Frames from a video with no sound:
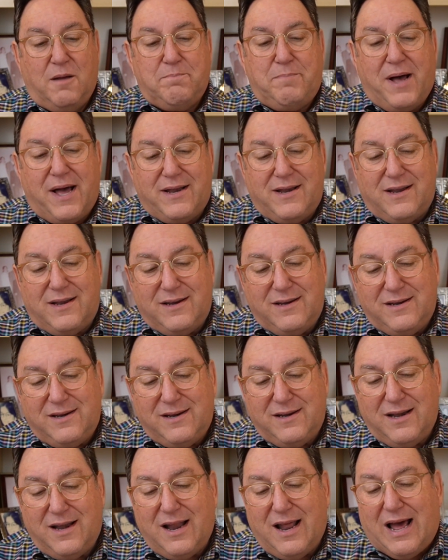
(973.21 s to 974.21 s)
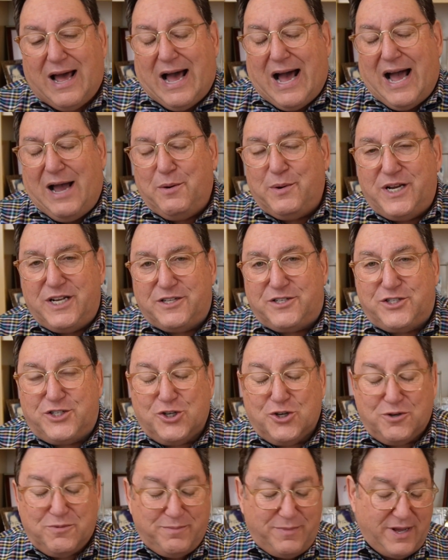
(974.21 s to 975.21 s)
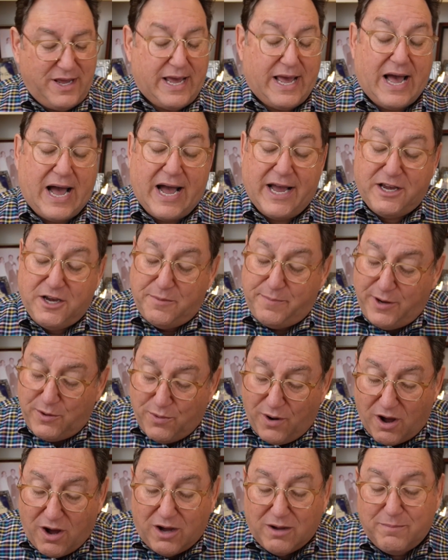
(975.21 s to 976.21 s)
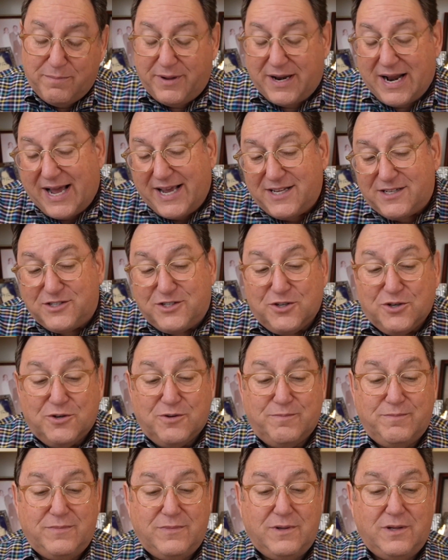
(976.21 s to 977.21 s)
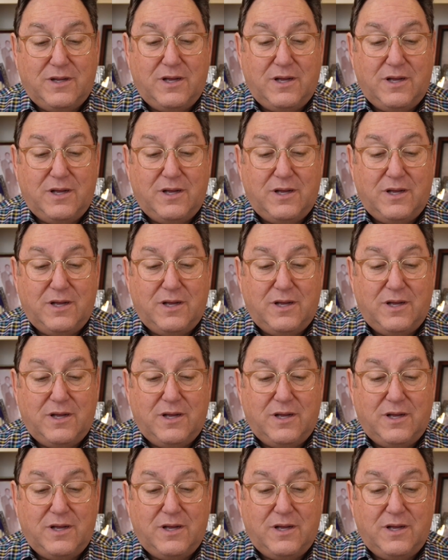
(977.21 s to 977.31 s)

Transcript: But I would assume, I could be wrong, but I assume